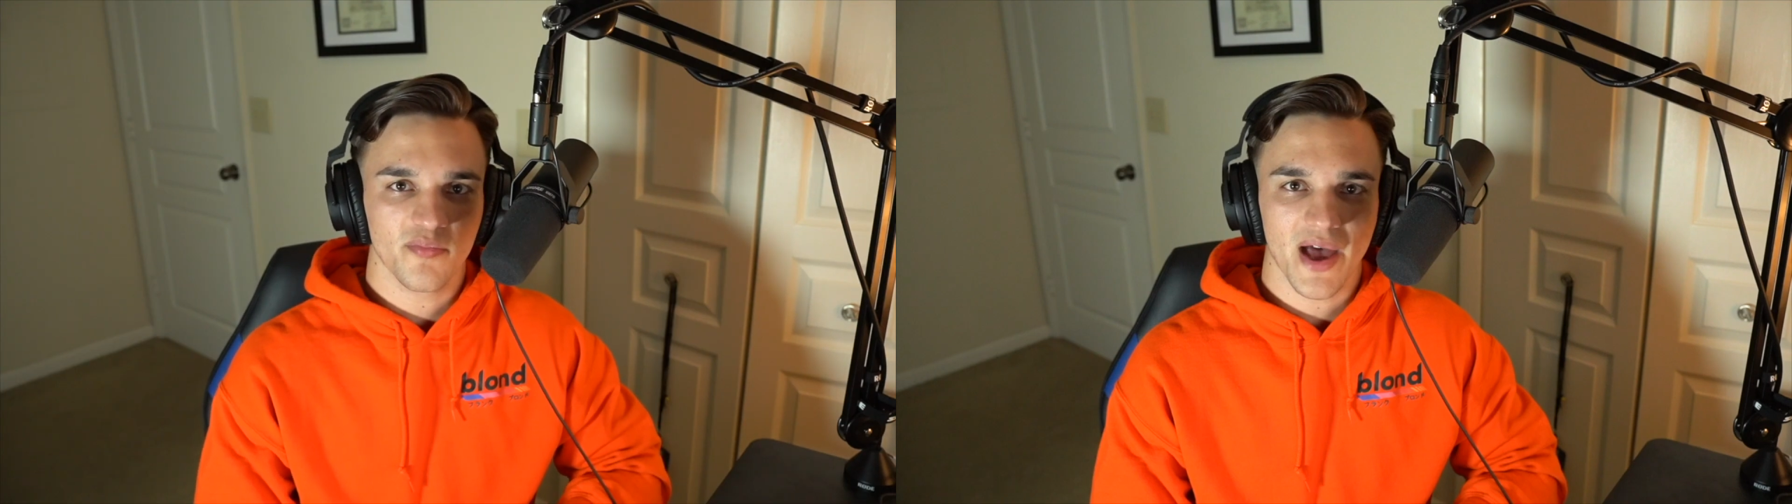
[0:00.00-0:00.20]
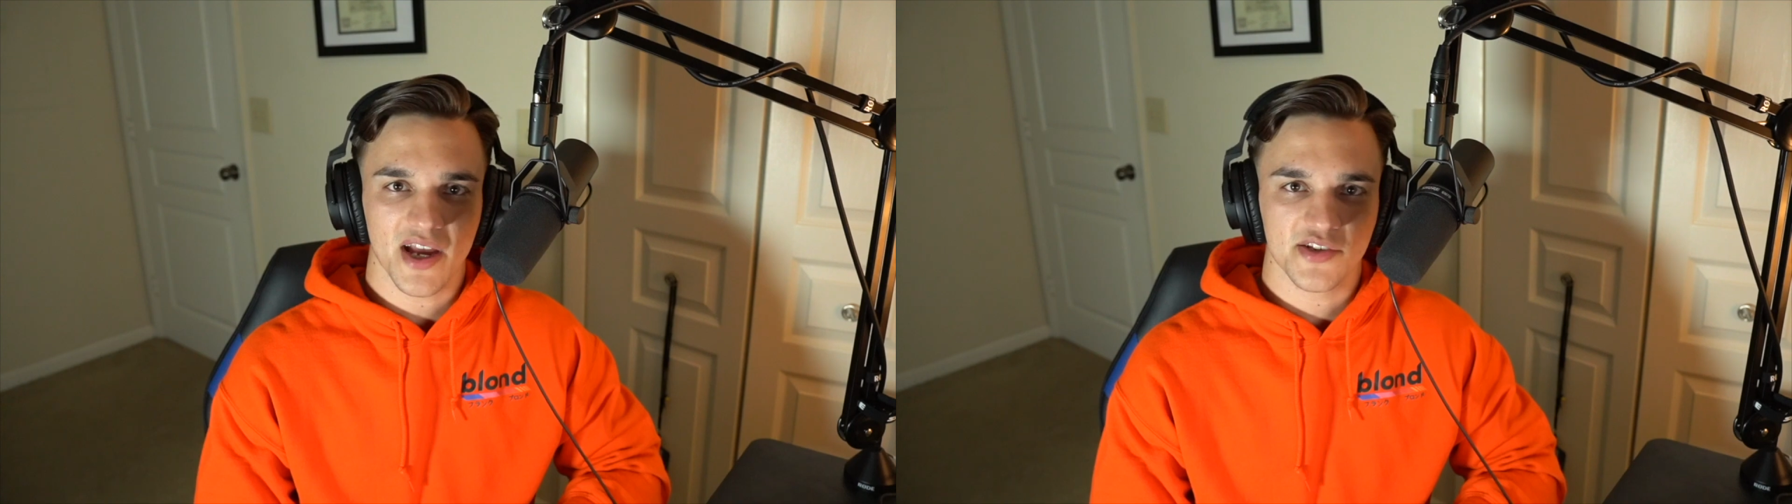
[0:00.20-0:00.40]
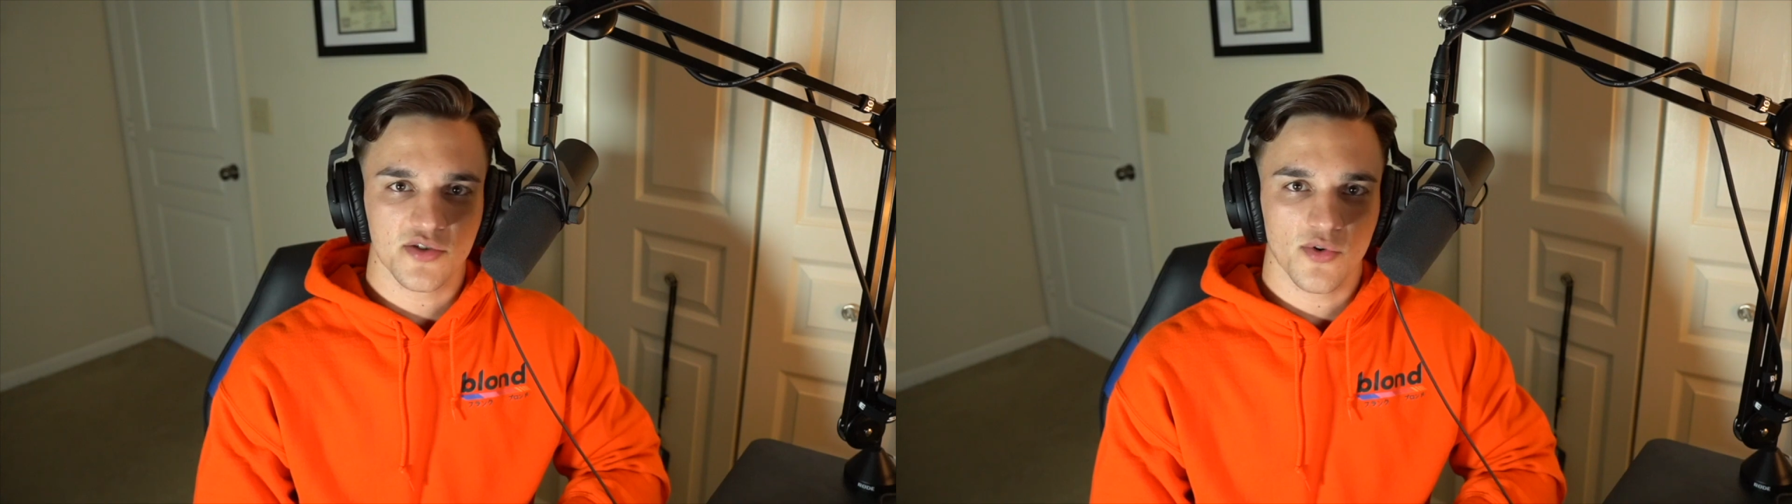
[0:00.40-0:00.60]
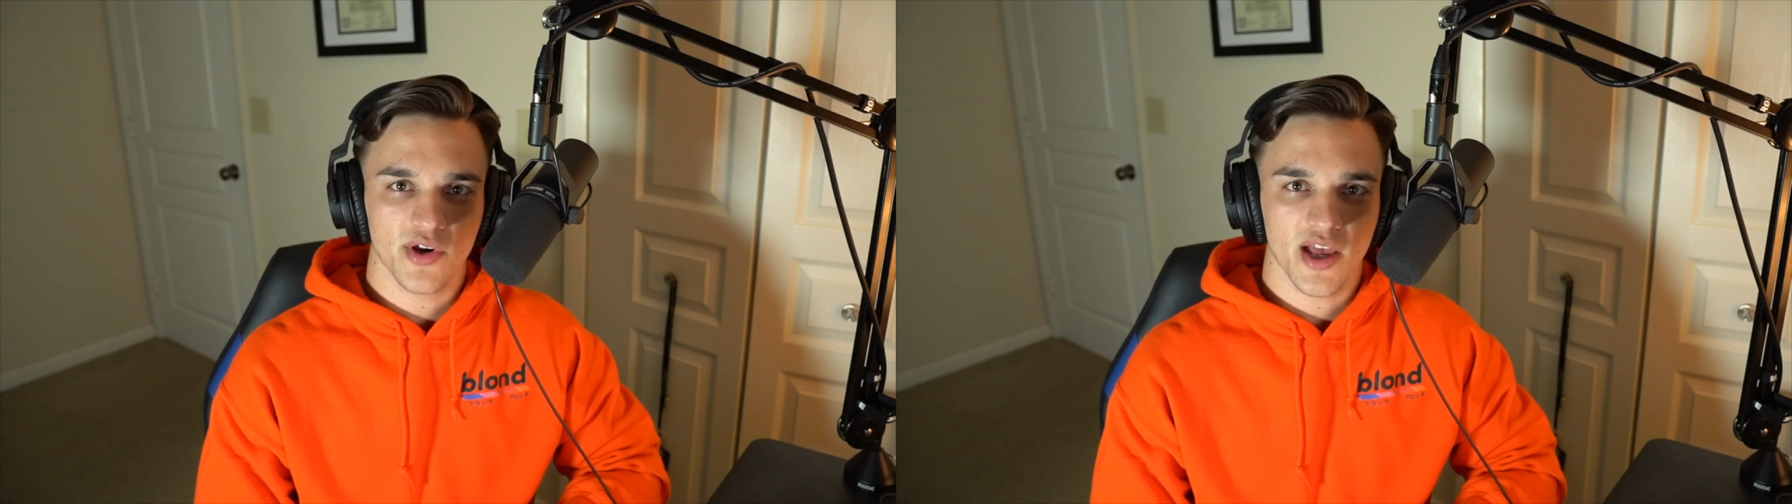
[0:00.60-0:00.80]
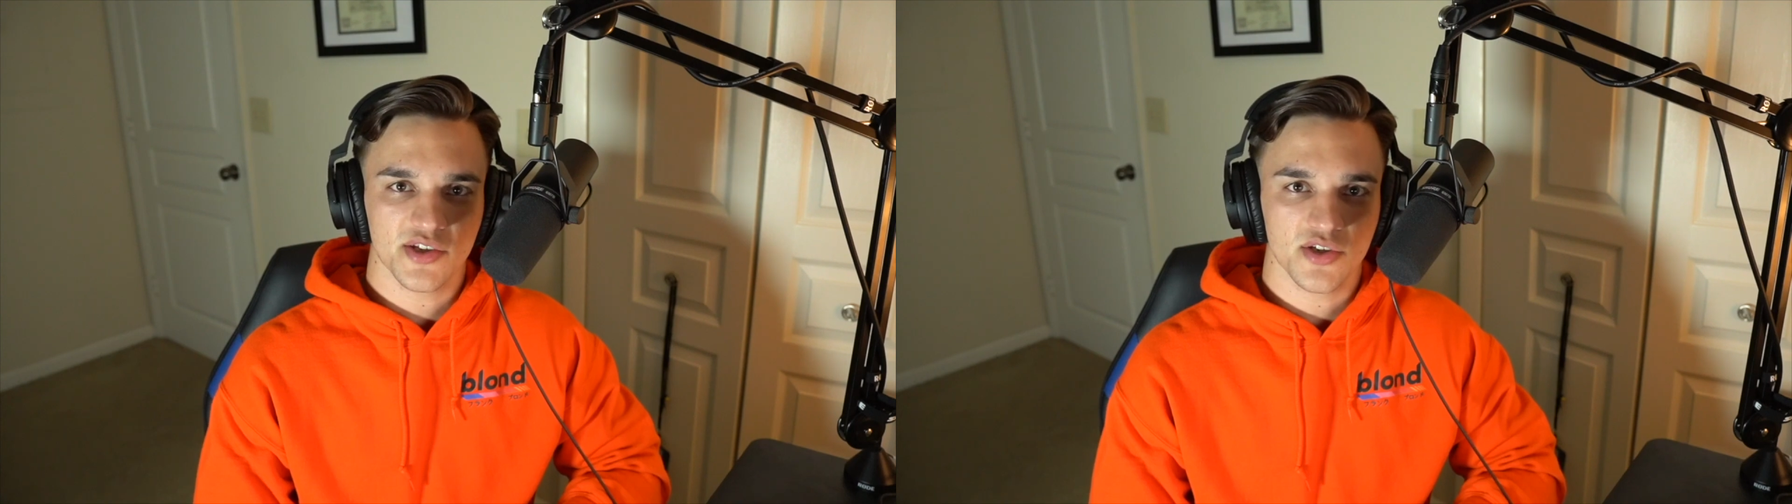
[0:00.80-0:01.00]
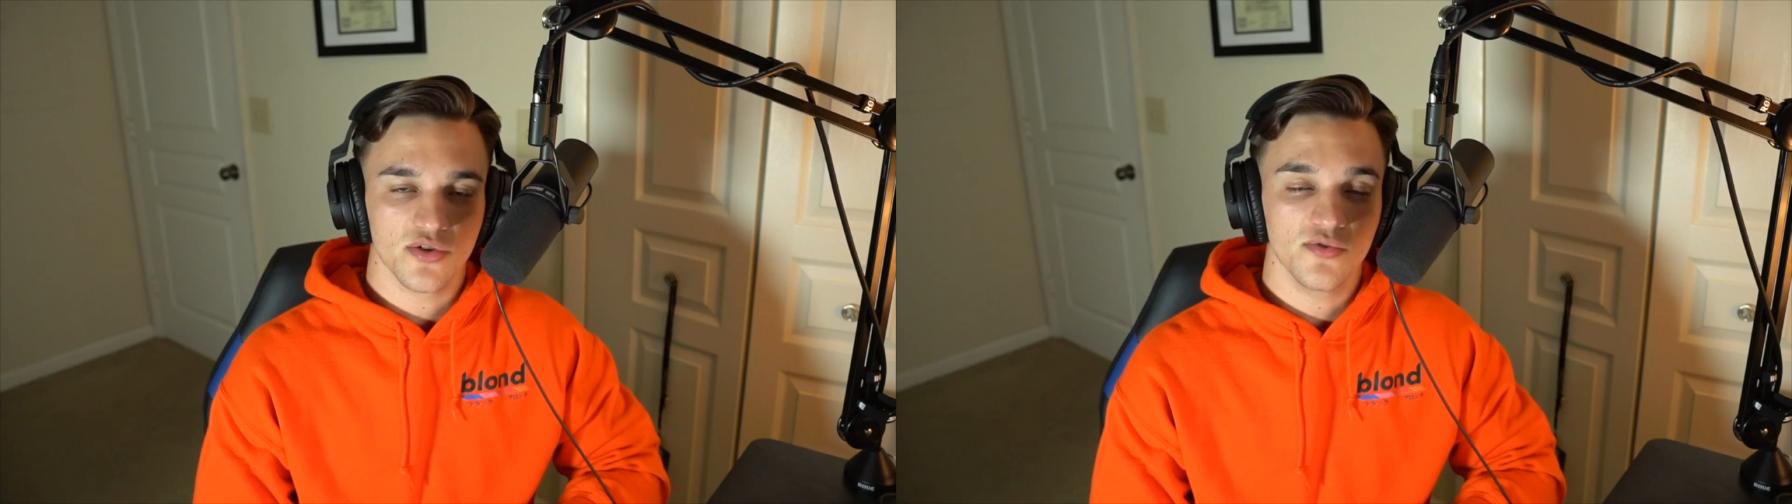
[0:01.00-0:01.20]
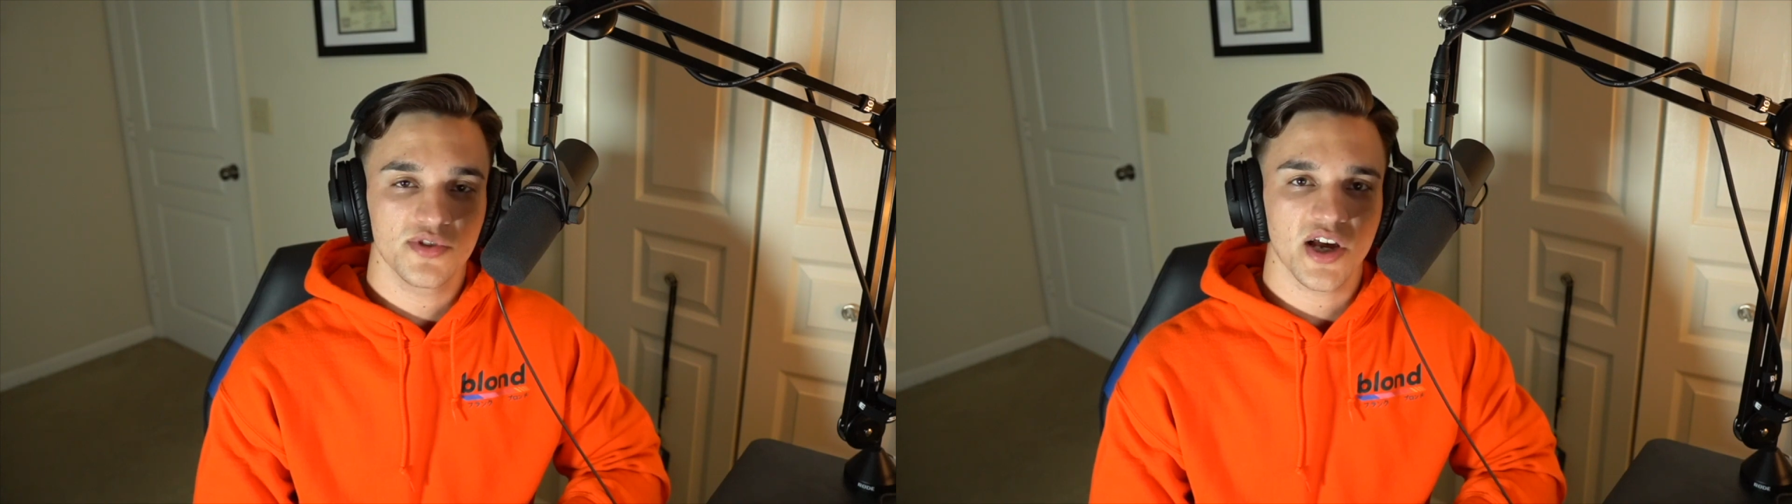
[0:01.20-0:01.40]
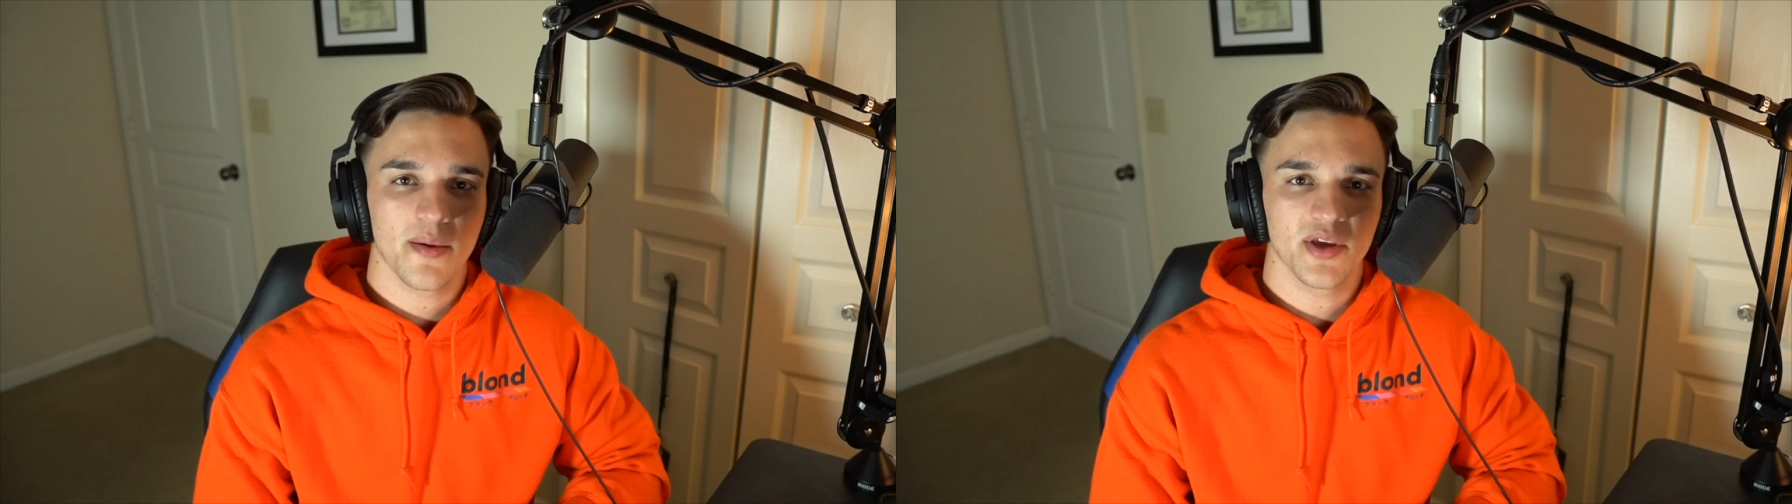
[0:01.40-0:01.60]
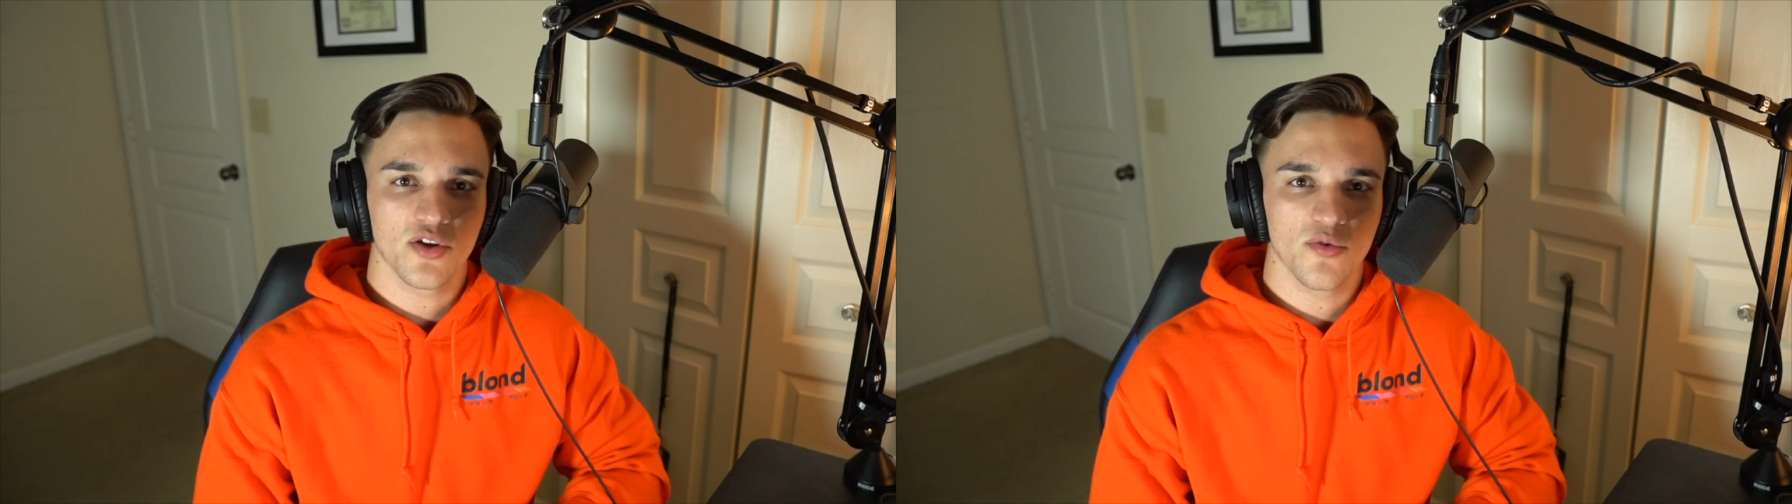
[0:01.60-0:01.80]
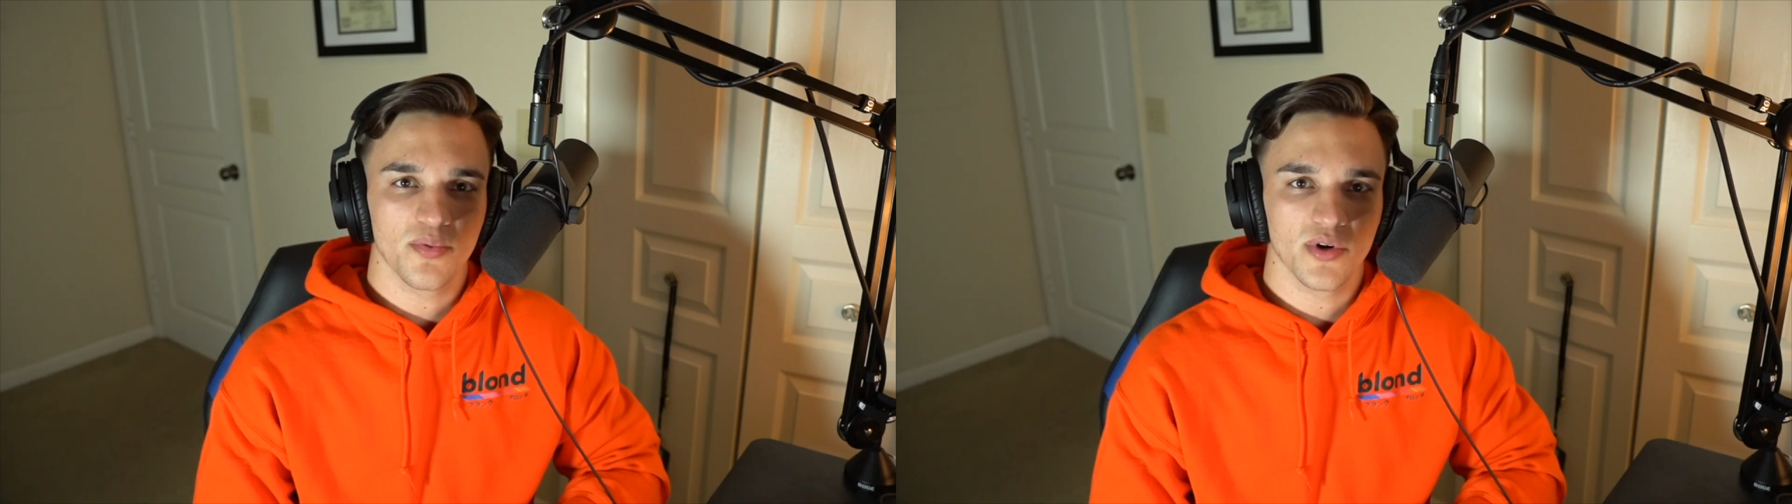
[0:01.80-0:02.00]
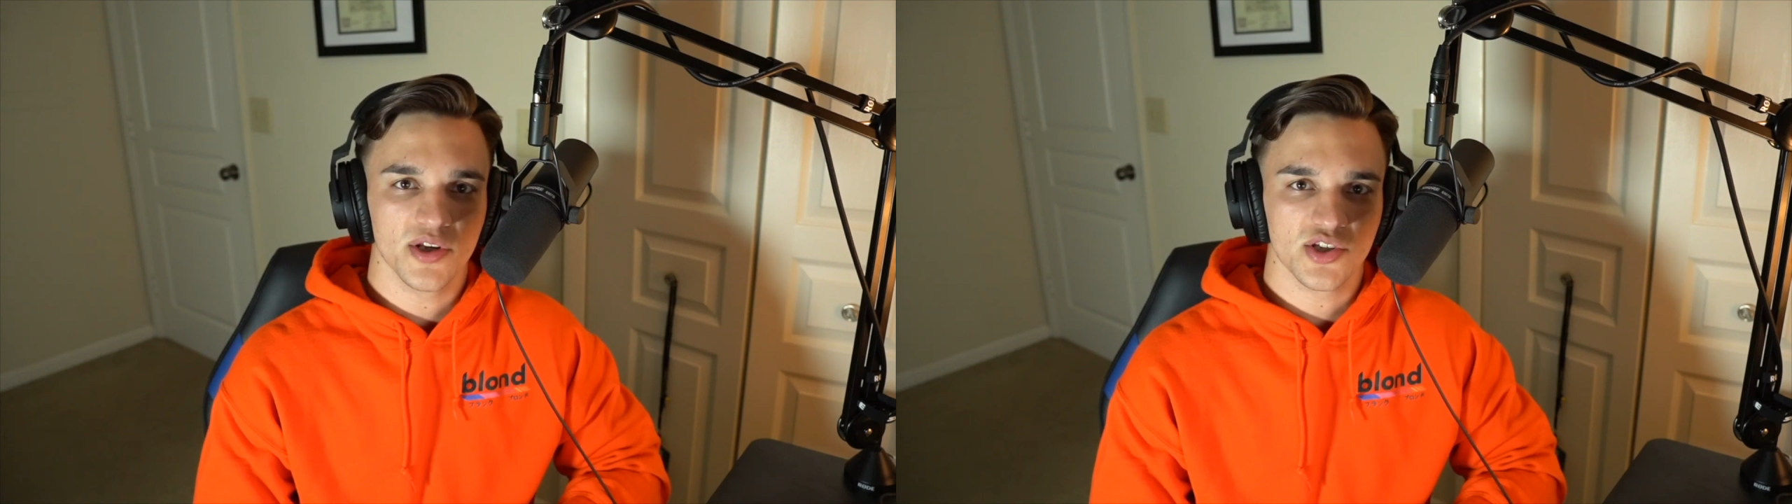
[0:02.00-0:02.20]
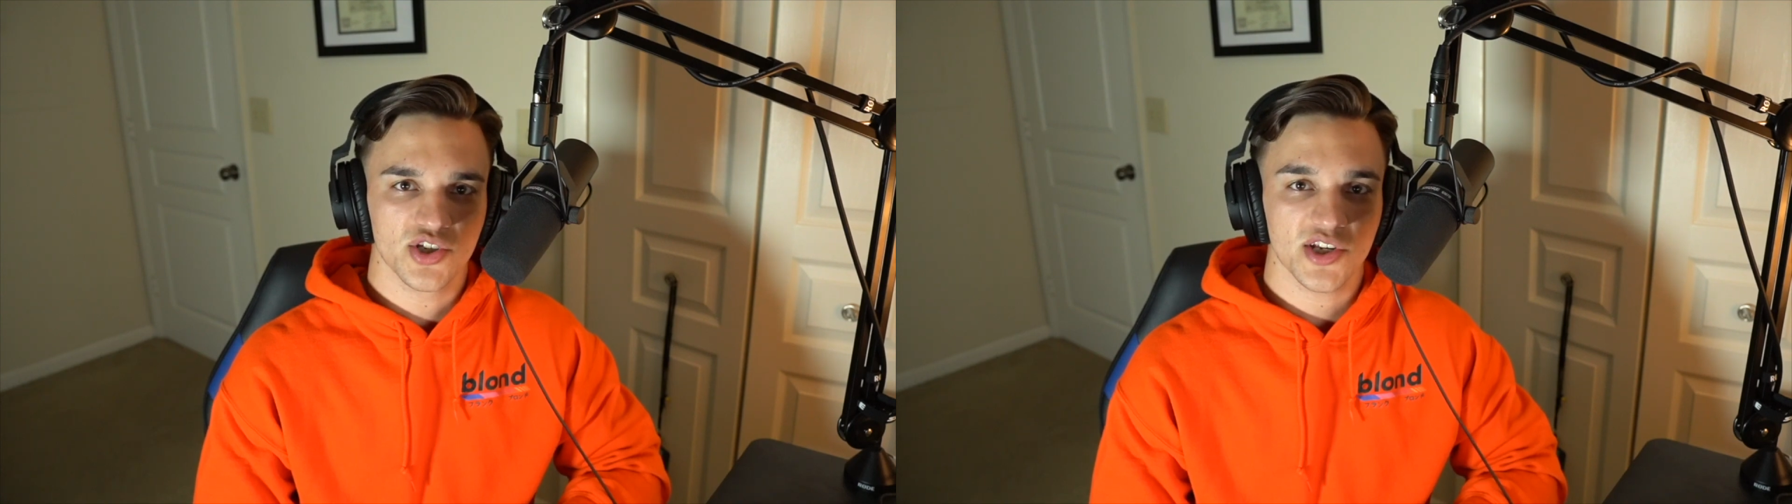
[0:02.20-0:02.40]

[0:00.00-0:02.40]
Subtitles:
backstory as to who Tommy Cooper is,